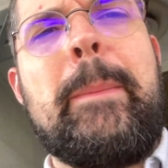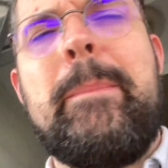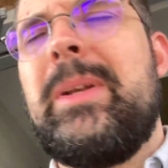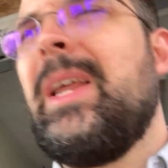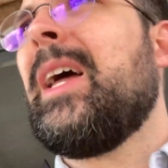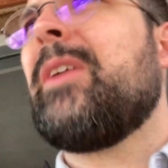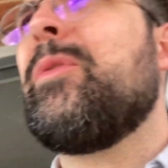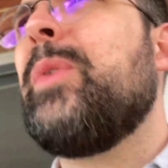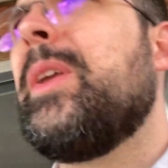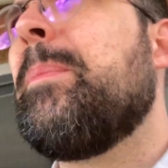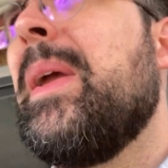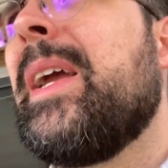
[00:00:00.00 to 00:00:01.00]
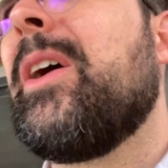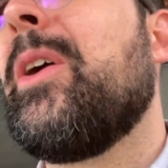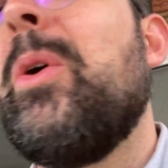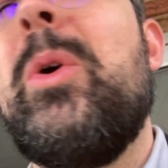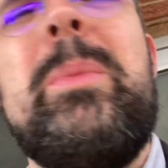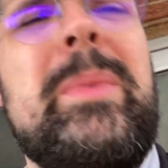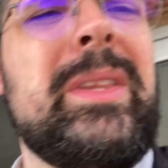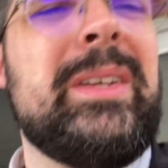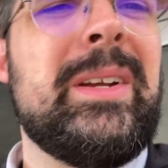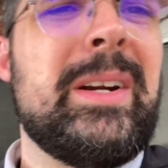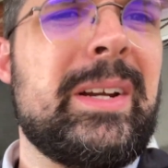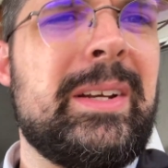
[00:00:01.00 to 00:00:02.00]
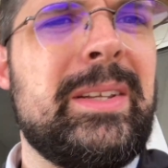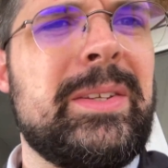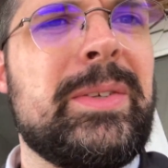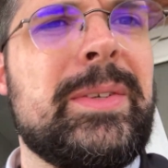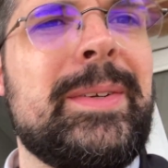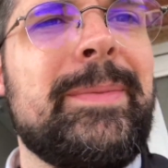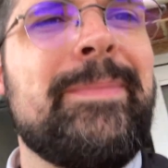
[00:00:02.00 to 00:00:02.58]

But not if we make our home in the darkness.